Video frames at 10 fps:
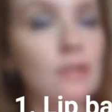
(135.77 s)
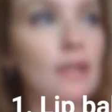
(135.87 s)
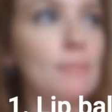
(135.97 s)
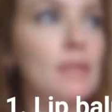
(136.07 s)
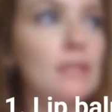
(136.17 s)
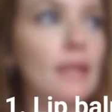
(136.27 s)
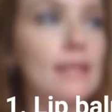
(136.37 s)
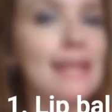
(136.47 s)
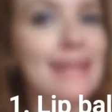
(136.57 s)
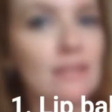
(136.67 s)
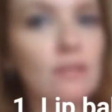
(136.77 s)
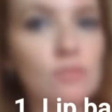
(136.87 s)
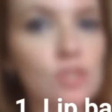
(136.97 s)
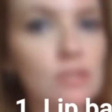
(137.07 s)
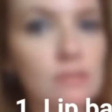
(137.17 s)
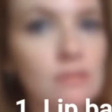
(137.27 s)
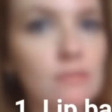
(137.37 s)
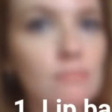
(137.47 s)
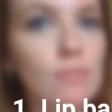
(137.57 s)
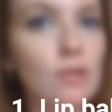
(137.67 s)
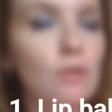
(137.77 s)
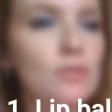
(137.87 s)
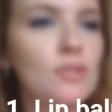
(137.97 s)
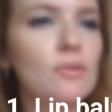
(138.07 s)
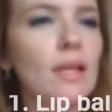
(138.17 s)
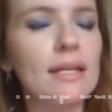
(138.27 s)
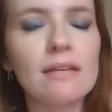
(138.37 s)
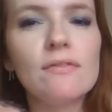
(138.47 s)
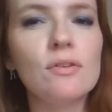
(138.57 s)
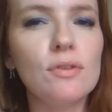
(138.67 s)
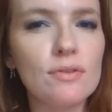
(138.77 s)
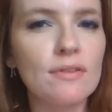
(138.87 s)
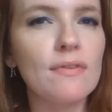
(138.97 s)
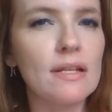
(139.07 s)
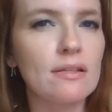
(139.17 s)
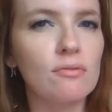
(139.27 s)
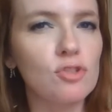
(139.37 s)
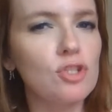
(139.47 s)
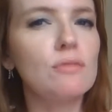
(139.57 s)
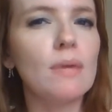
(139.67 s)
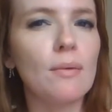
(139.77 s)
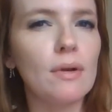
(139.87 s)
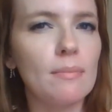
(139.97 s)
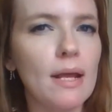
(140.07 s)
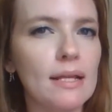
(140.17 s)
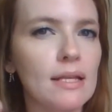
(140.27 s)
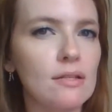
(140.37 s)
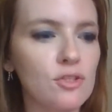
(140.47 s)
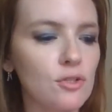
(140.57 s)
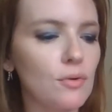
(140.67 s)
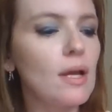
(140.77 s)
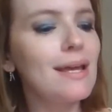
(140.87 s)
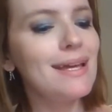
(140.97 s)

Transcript: And I mean like hand lotion, but also like if you use a face lotion, you might want to pack that too.